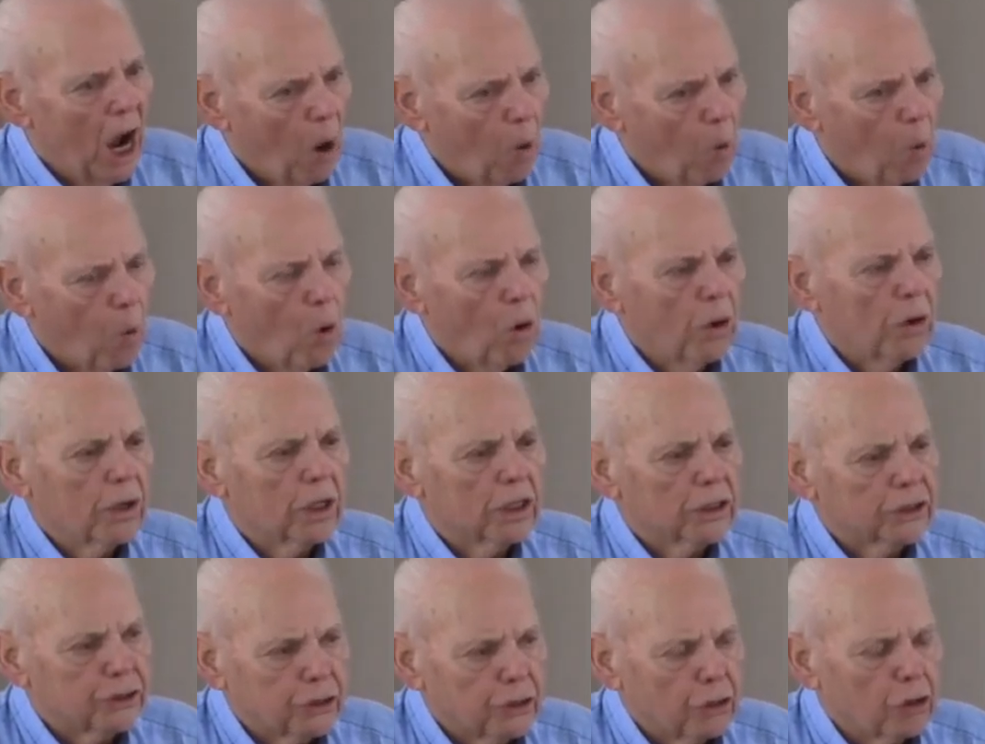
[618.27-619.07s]
what
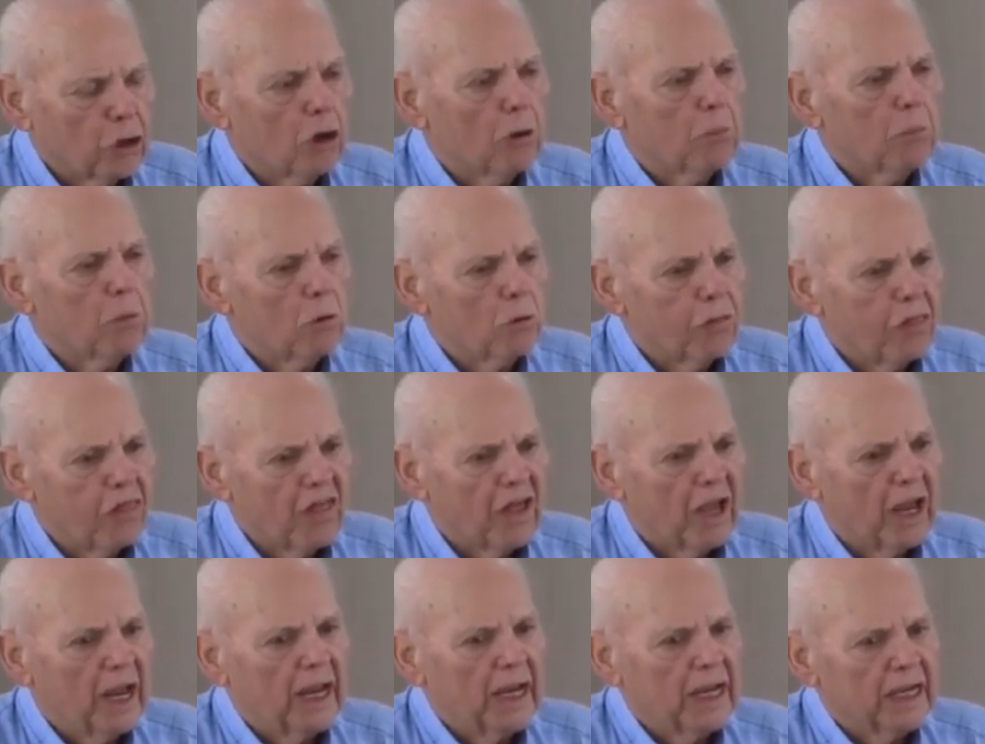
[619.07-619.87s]
a terrible
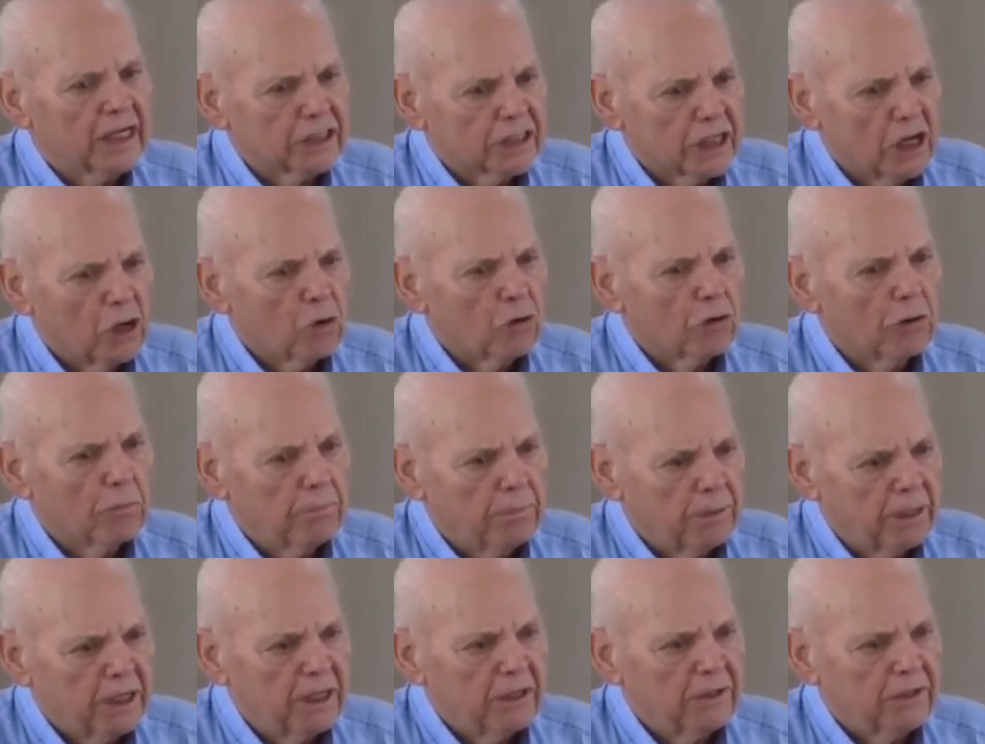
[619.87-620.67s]
thing it's going to
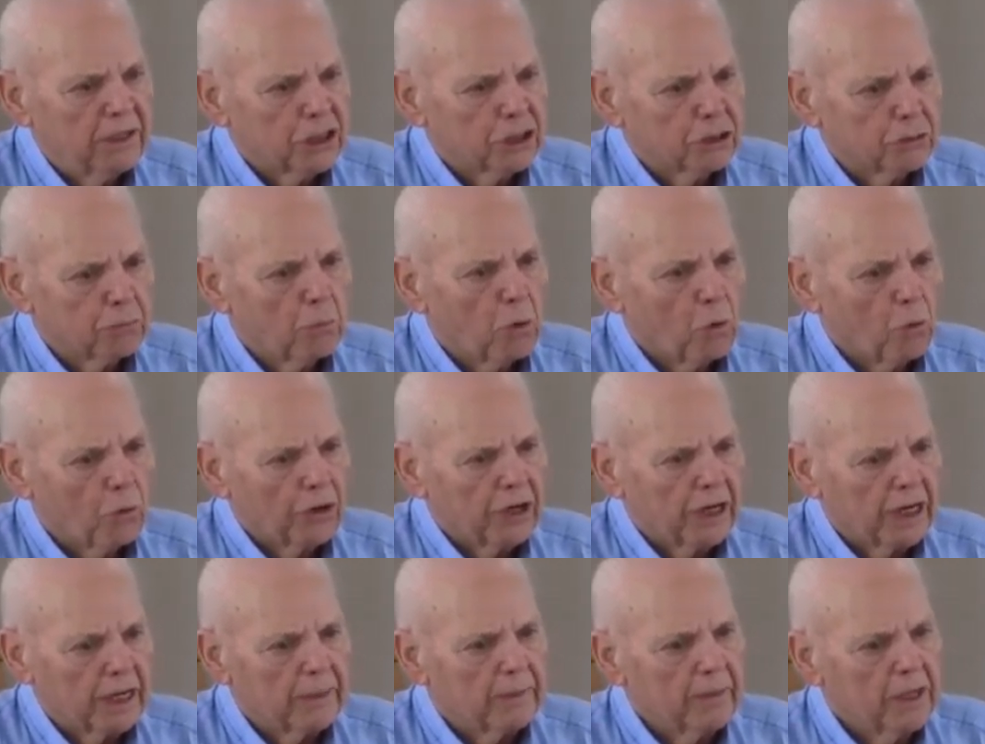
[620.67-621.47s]
be this
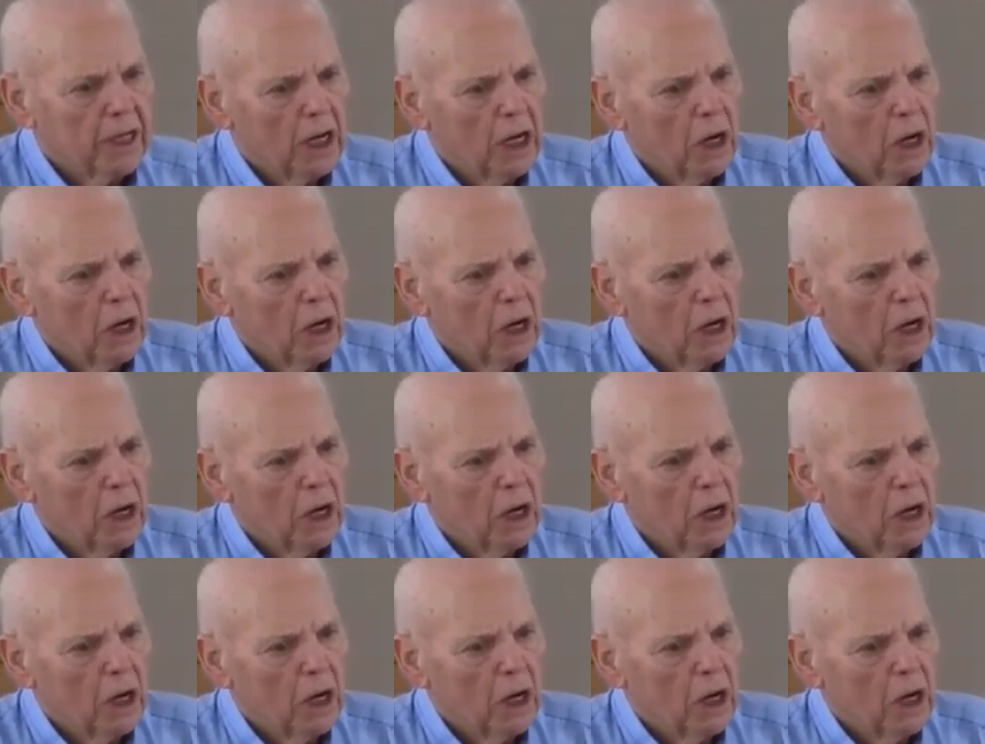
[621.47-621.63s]
morning